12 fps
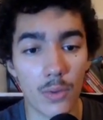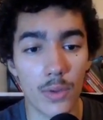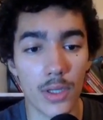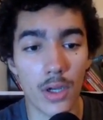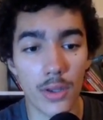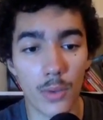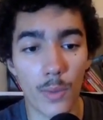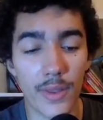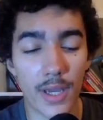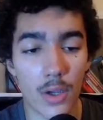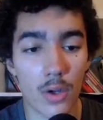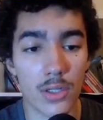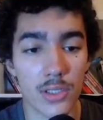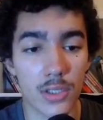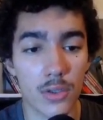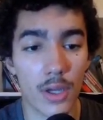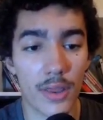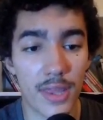You got the one that
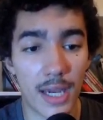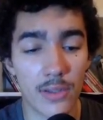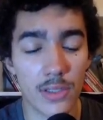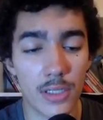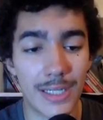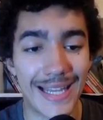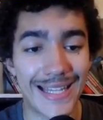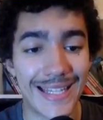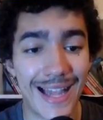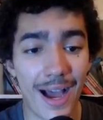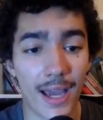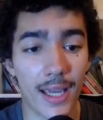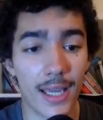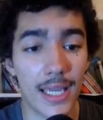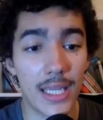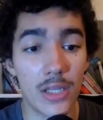costs you 1,000 DAI.